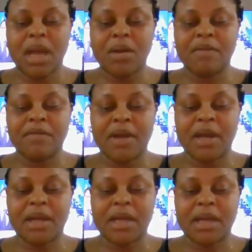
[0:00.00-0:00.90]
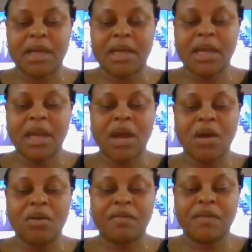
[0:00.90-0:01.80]
However, they are
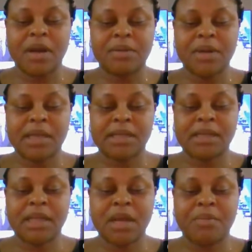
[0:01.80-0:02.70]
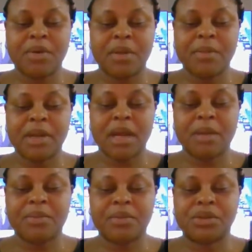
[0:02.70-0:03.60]
all found as the empowerment
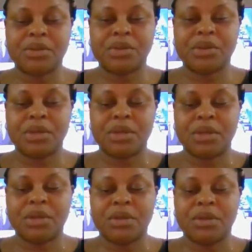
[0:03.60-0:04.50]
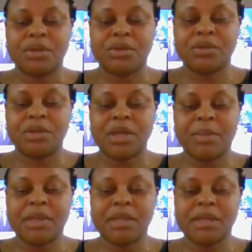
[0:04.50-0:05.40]
approach to
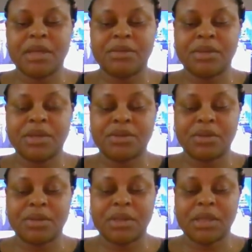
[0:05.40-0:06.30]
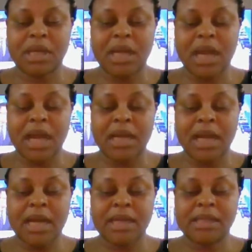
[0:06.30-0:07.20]
diabetes education and
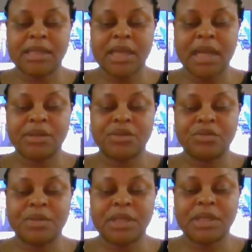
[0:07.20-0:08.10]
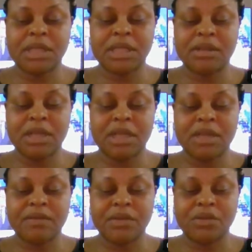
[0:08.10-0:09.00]
are designed to meet
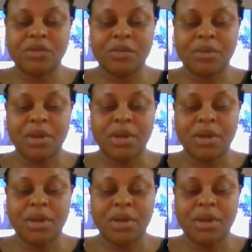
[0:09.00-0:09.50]
individual